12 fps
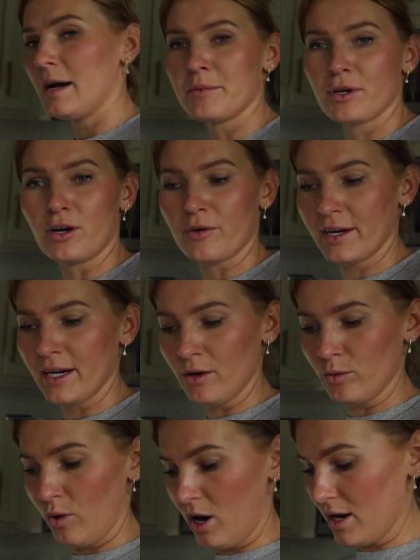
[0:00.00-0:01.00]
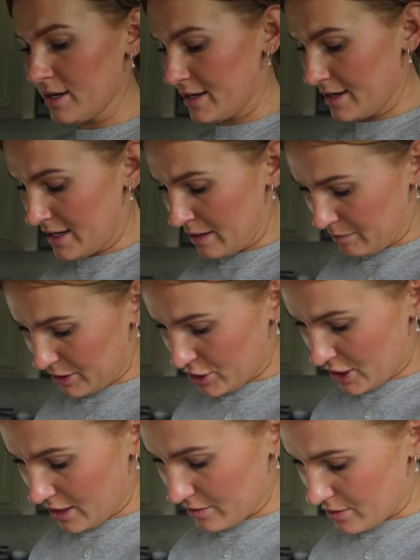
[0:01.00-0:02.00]
gonna go right now and walk, and I'm gonna
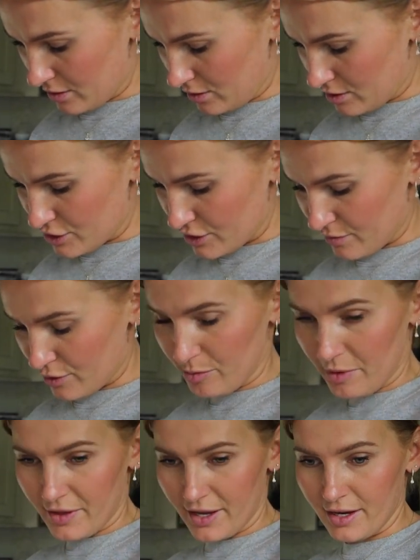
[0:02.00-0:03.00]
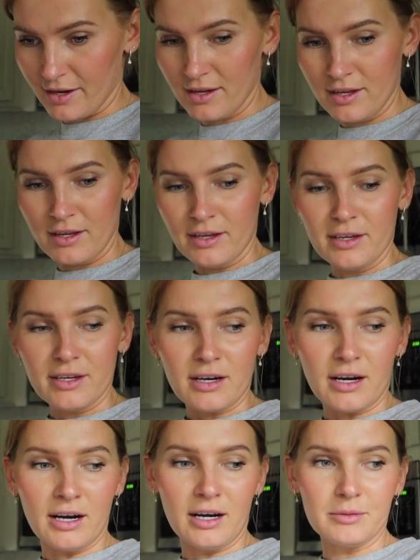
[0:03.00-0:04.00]
check out their laundry room, and then
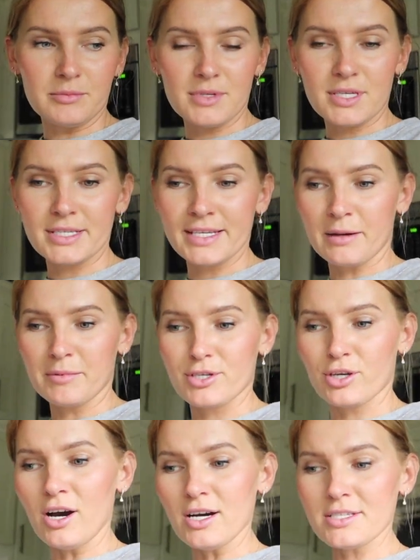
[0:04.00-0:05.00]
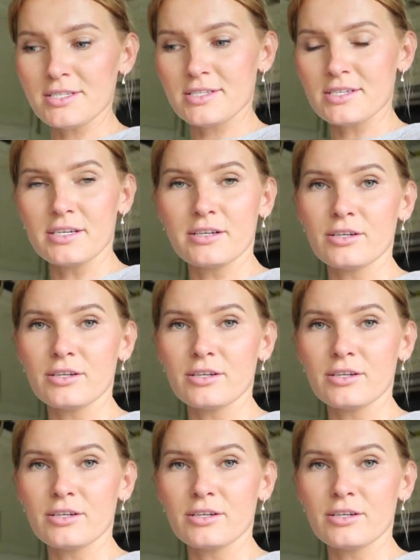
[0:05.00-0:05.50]
see how much it costs.